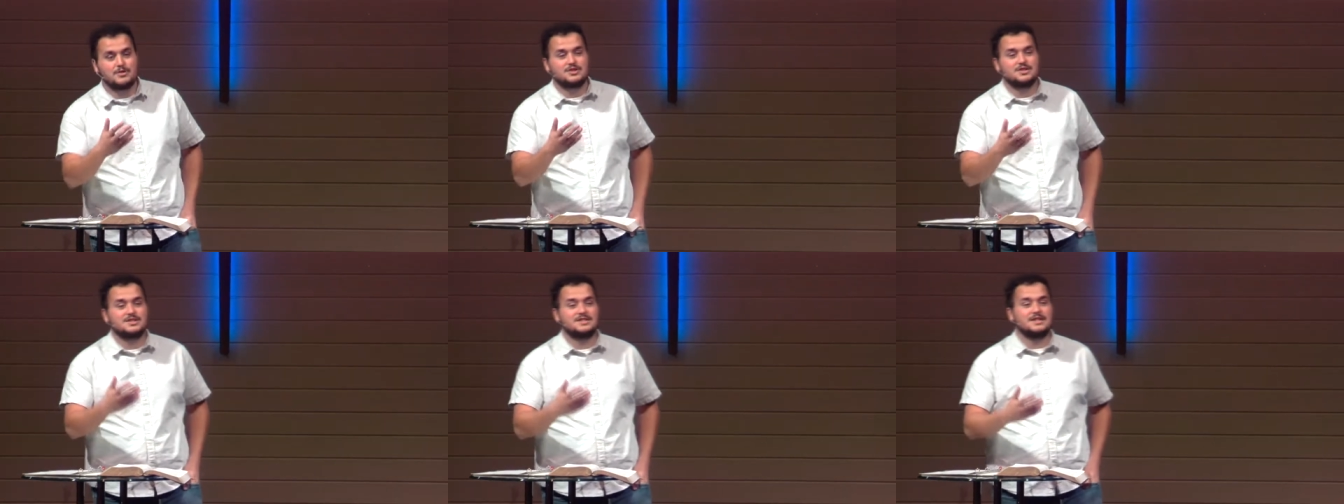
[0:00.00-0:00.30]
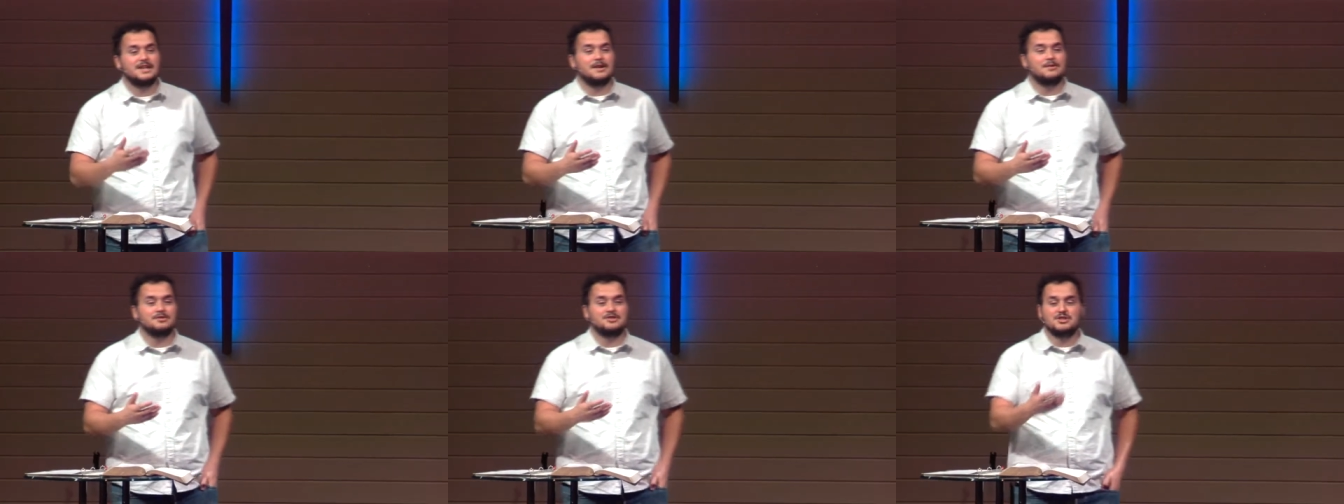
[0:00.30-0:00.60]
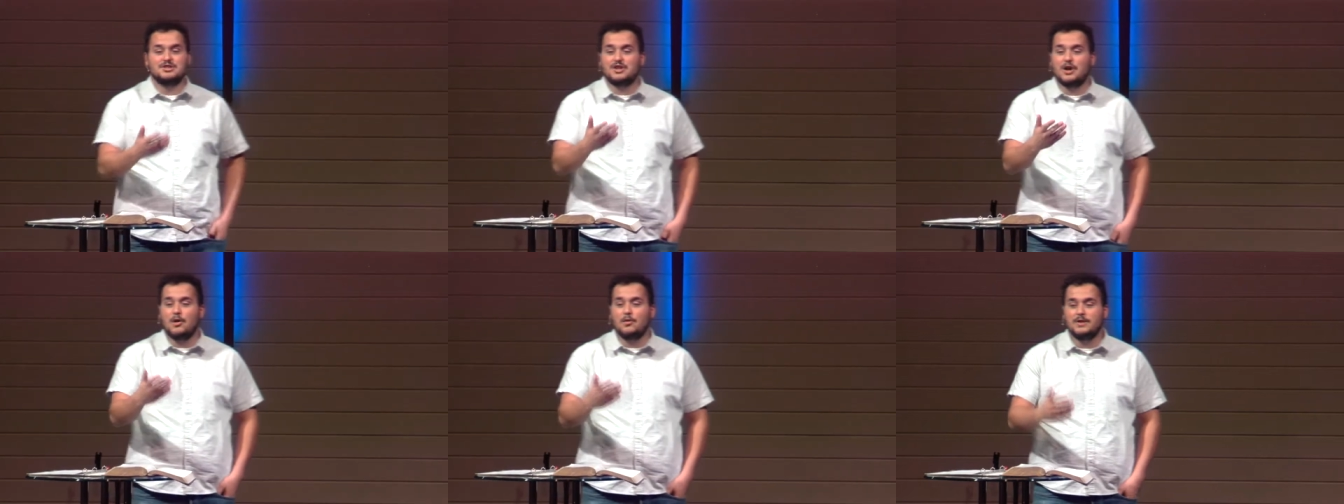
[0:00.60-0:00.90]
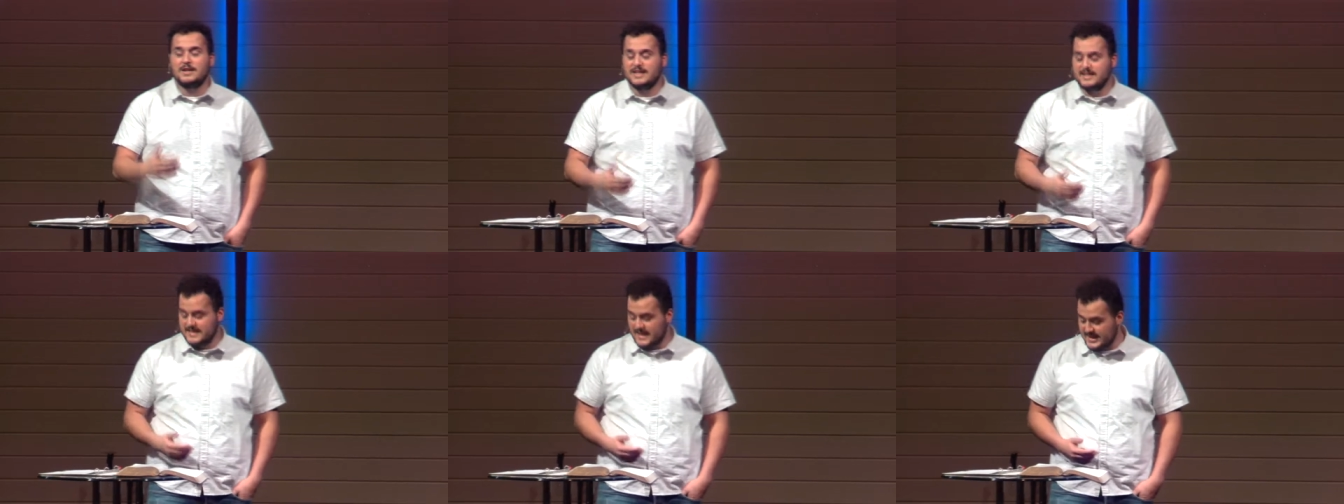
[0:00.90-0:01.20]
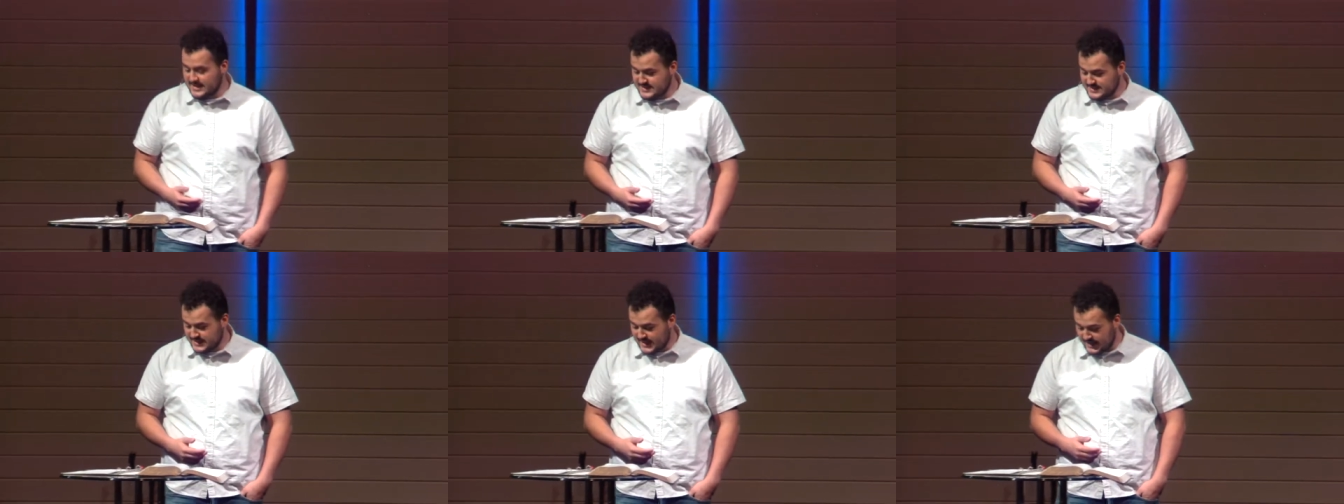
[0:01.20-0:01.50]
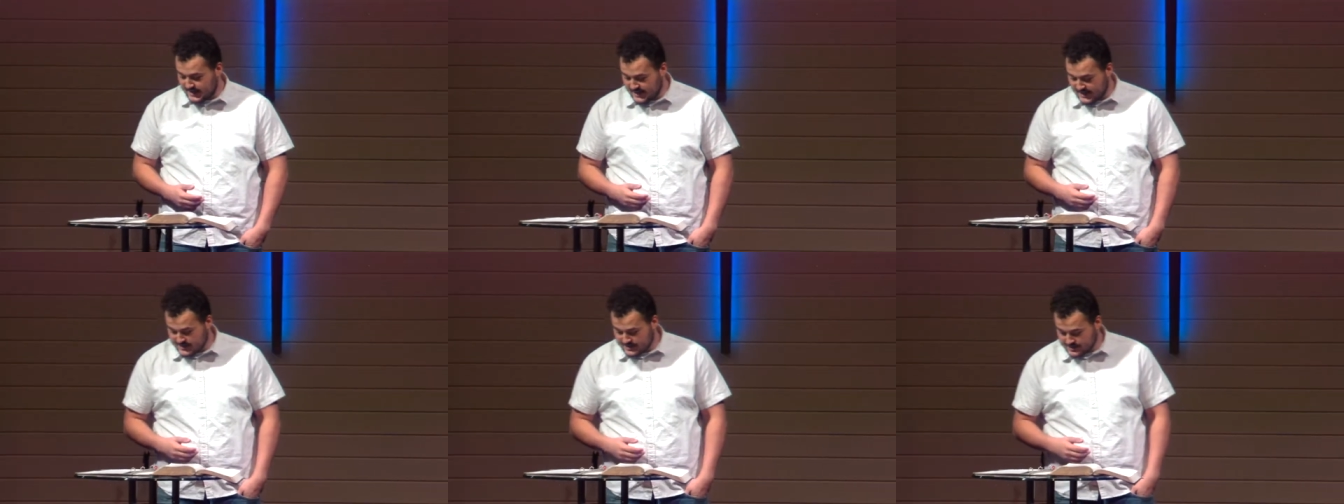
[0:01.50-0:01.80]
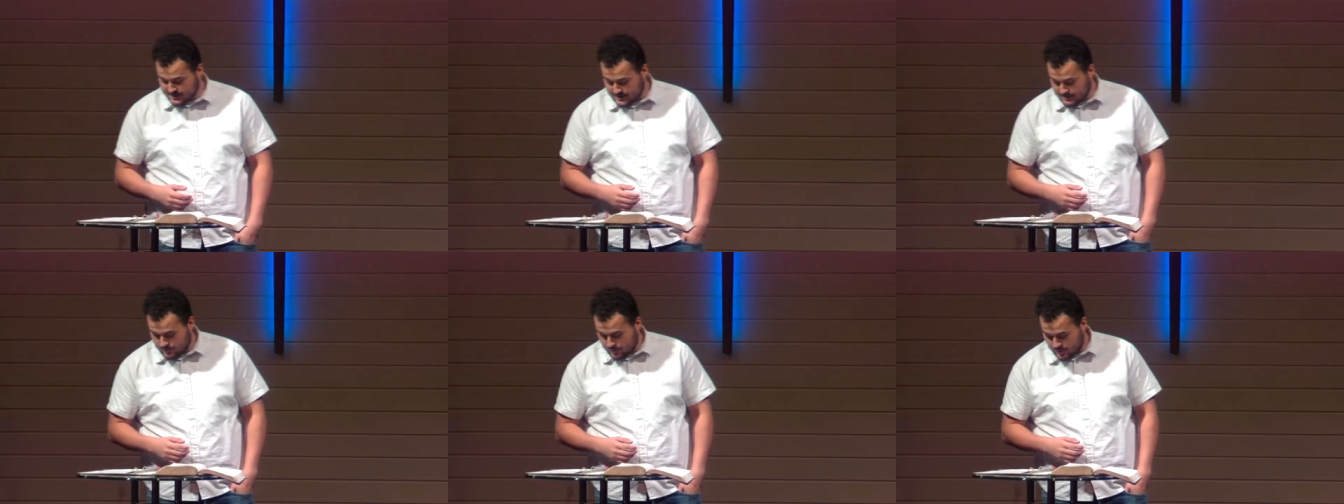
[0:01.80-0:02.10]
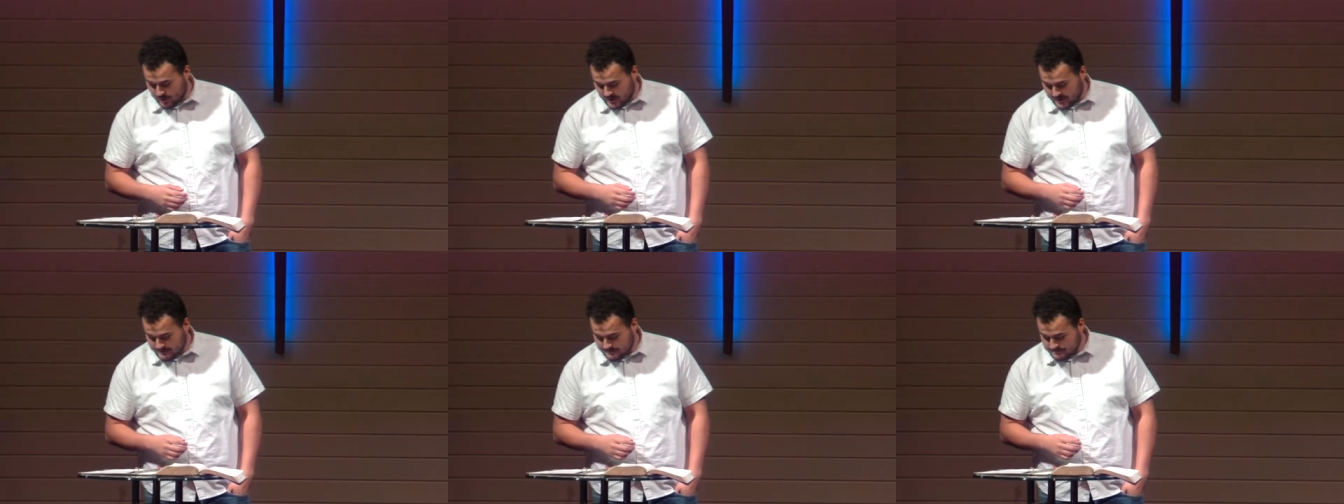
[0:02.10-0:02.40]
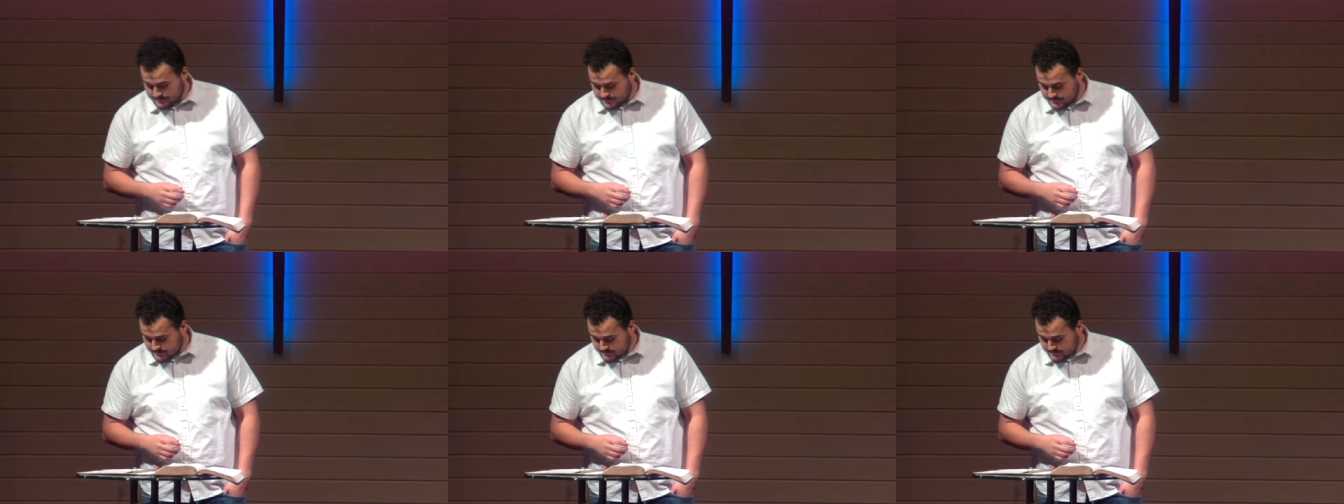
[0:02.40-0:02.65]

with just, it was just Cody and Dennis and I yesterday morning.